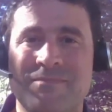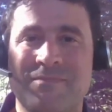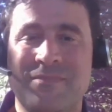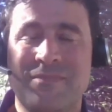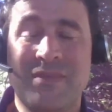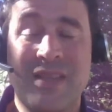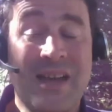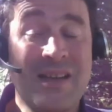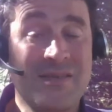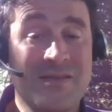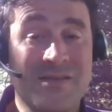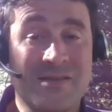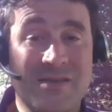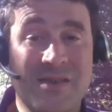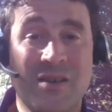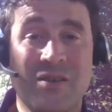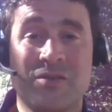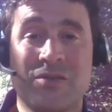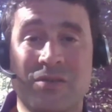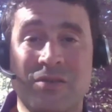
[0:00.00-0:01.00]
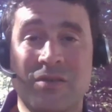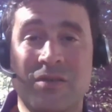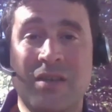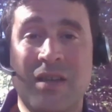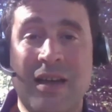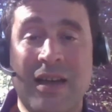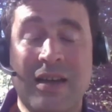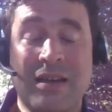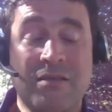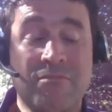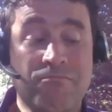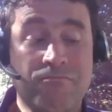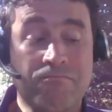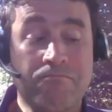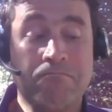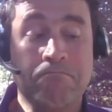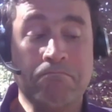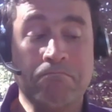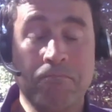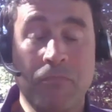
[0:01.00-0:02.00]
That's counted like
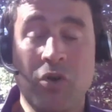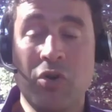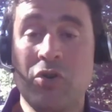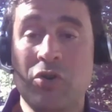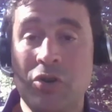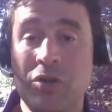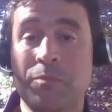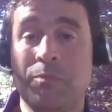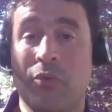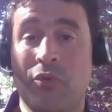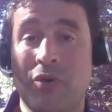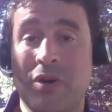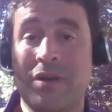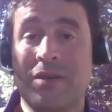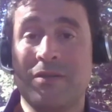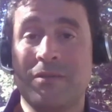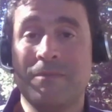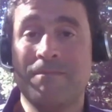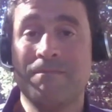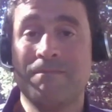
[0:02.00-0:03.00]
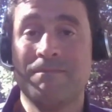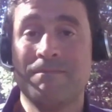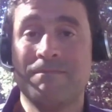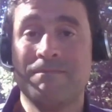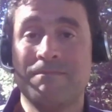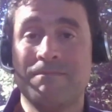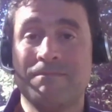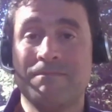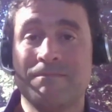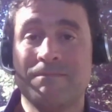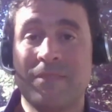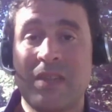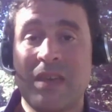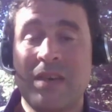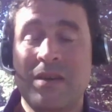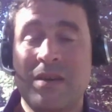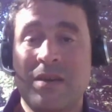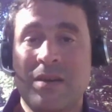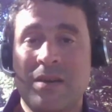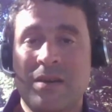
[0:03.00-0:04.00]
a good point.
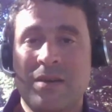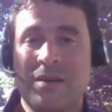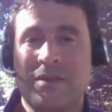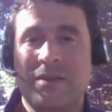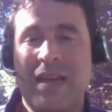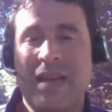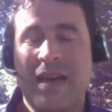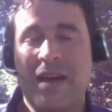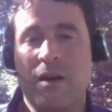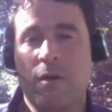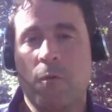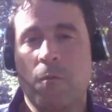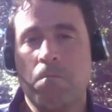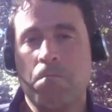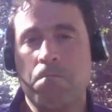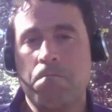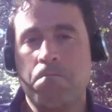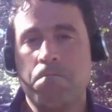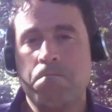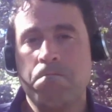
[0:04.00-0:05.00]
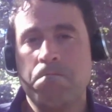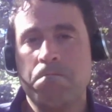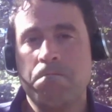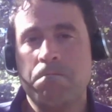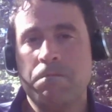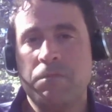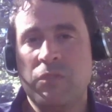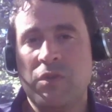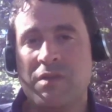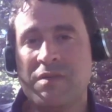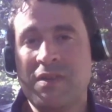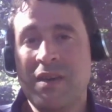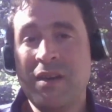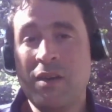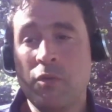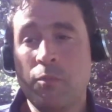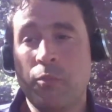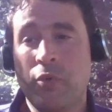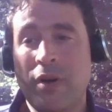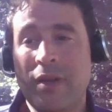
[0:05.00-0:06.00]
Now, the
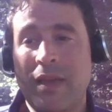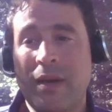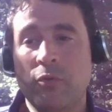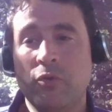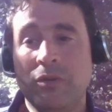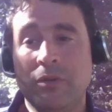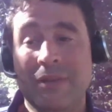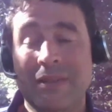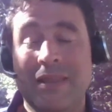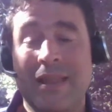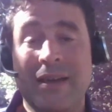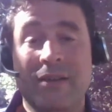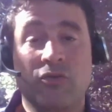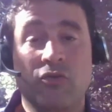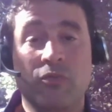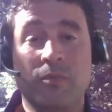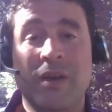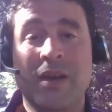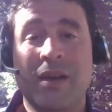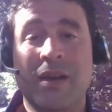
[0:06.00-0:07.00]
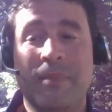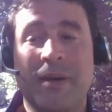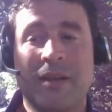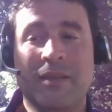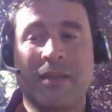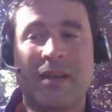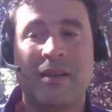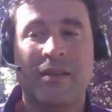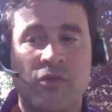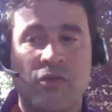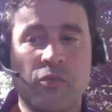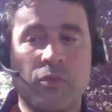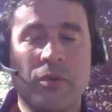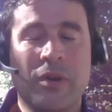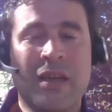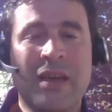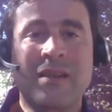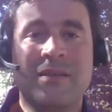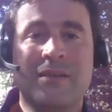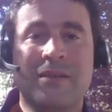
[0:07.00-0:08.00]
second point I would like to make about that
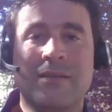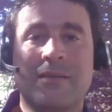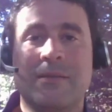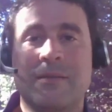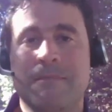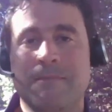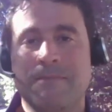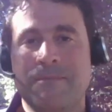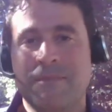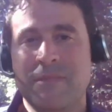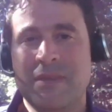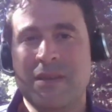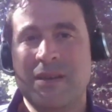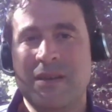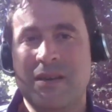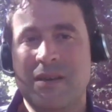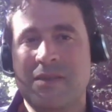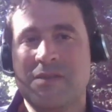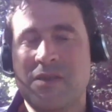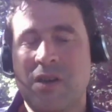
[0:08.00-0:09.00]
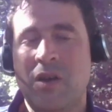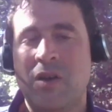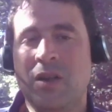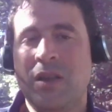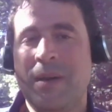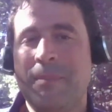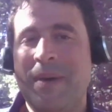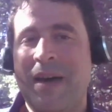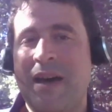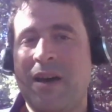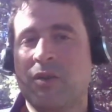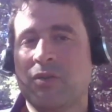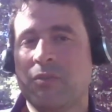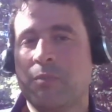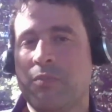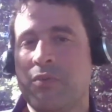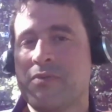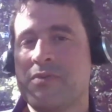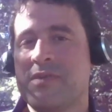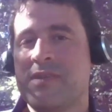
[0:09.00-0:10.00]
related. It's all
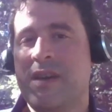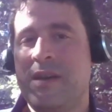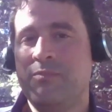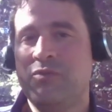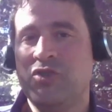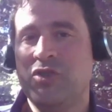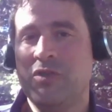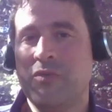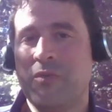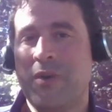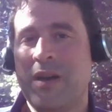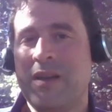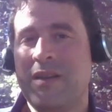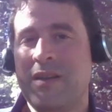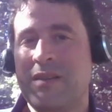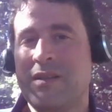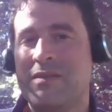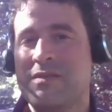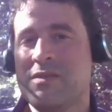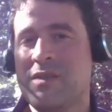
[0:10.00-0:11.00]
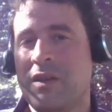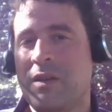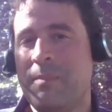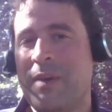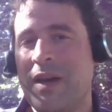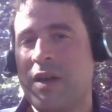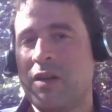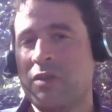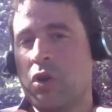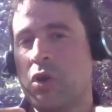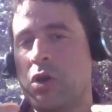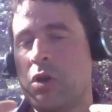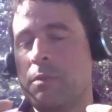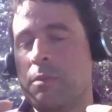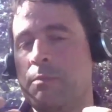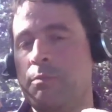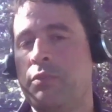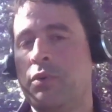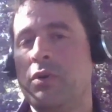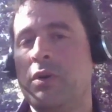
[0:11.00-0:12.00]
about perception, right? And it's all about
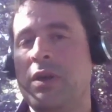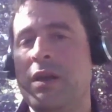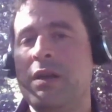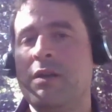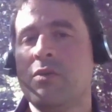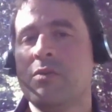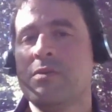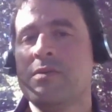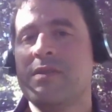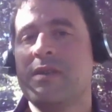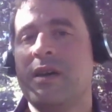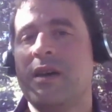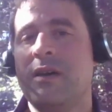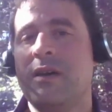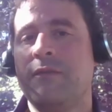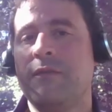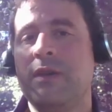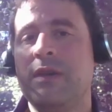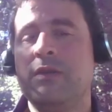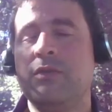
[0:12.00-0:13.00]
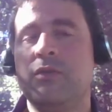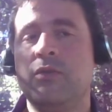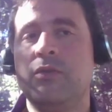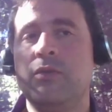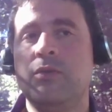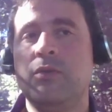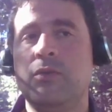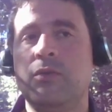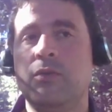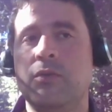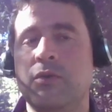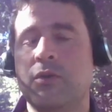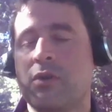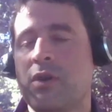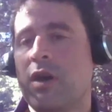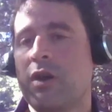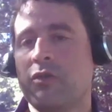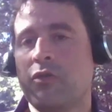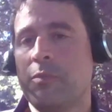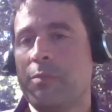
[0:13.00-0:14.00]
putting yourself into your
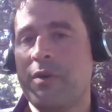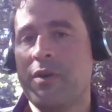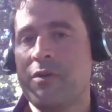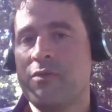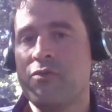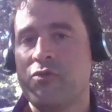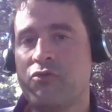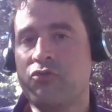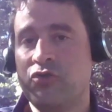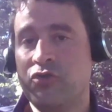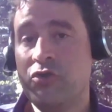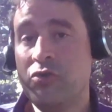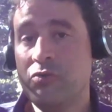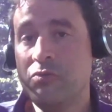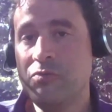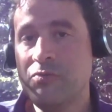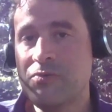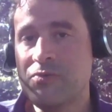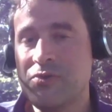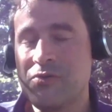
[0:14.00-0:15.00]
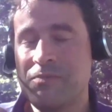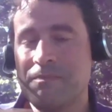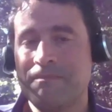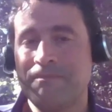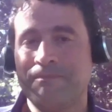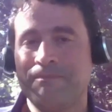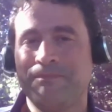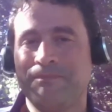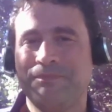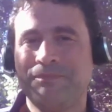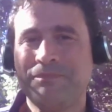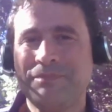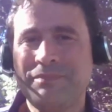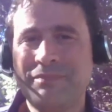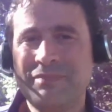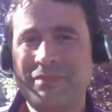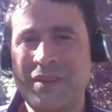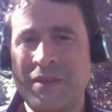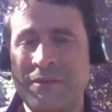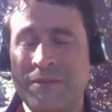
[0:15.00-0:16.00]
counterpart's shoes.
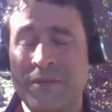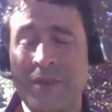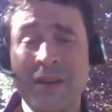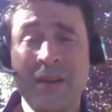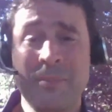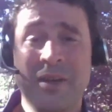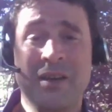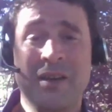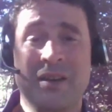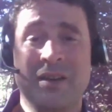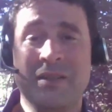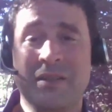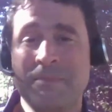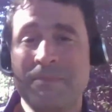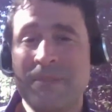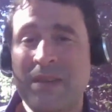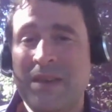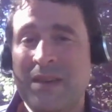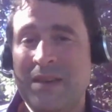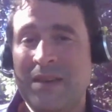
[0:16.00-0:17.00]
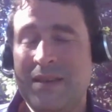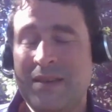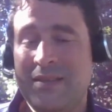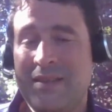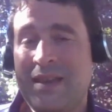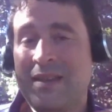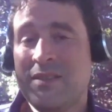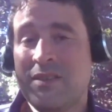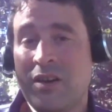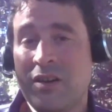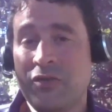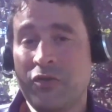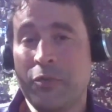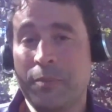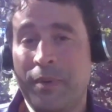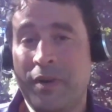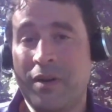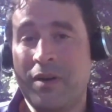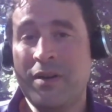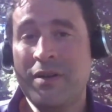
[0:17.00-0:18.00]
Think about it. That
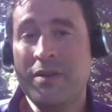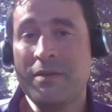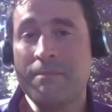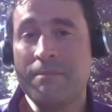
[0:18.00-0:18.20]
counterpart